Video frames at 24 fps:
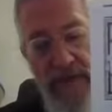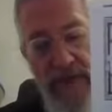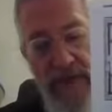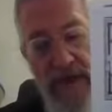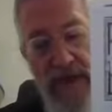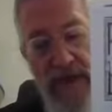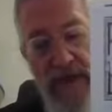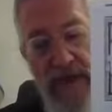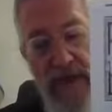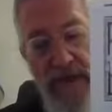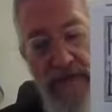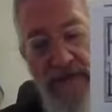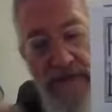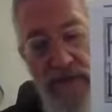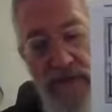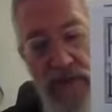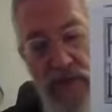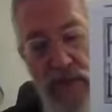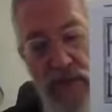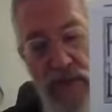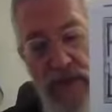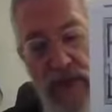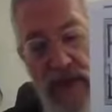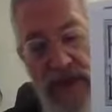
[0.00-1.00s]

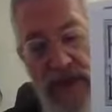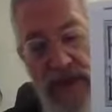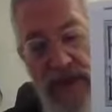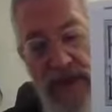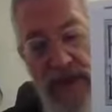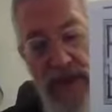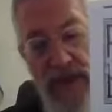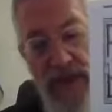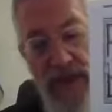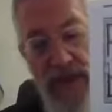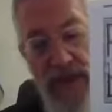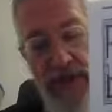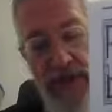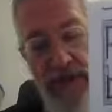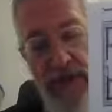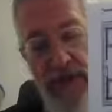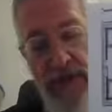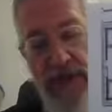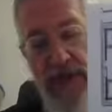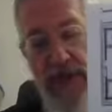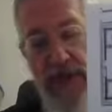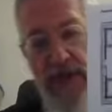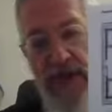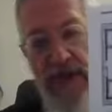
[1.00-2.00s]

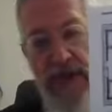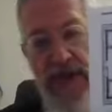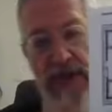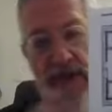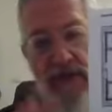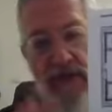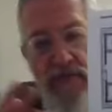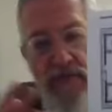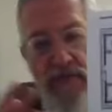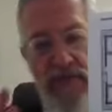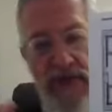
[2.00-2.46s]
I'm